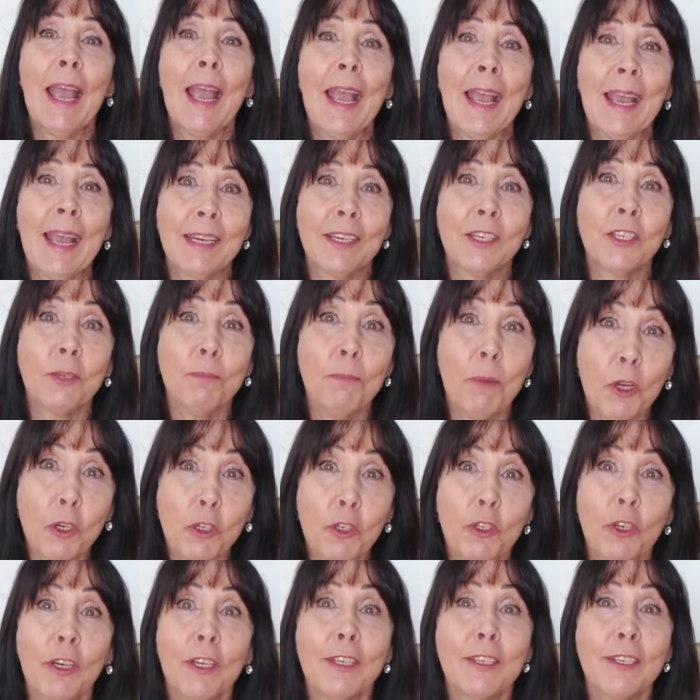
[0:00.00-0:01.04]
and
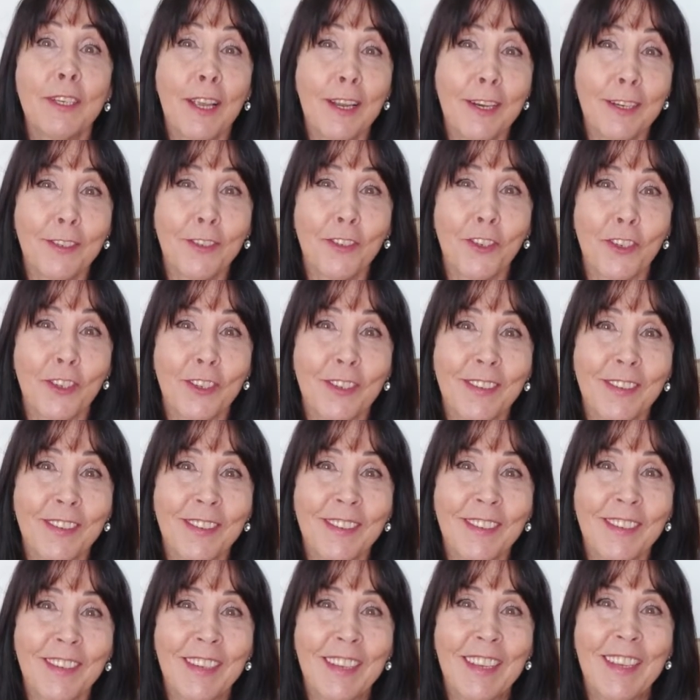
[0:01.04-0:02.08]
emotional
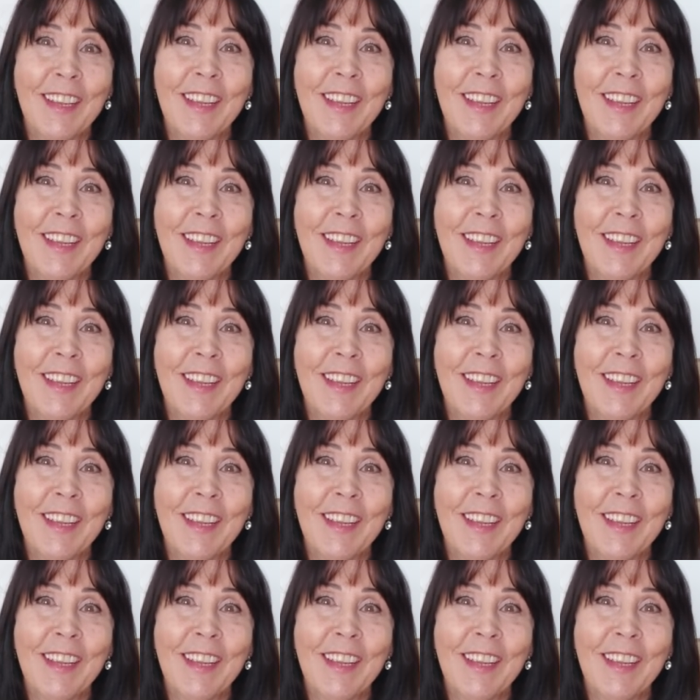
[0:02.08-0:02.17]
intelligence.